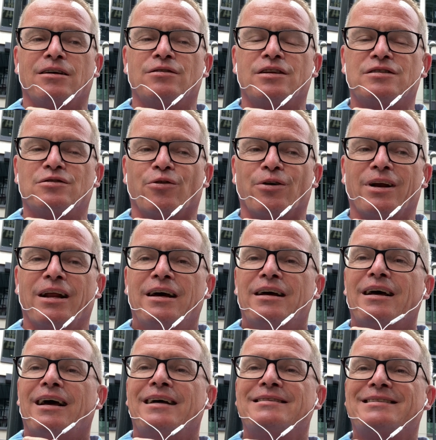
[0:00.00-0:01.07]
on his soil.
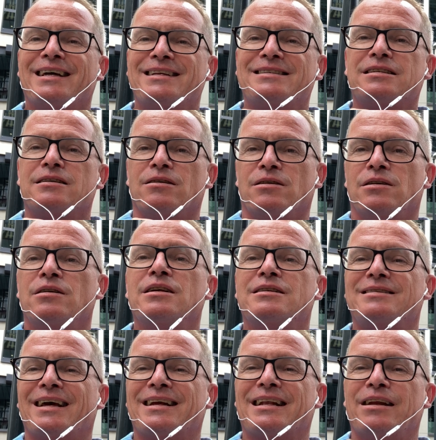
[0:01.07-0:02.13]
And that's
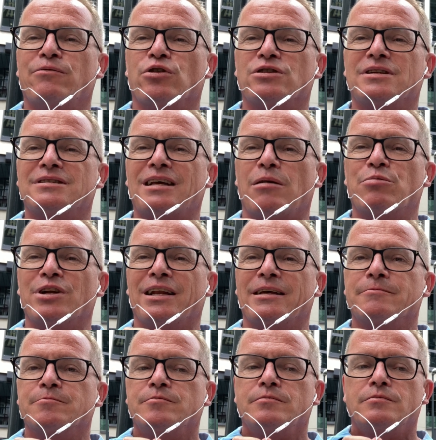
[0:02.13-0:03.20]
exactly what is happening.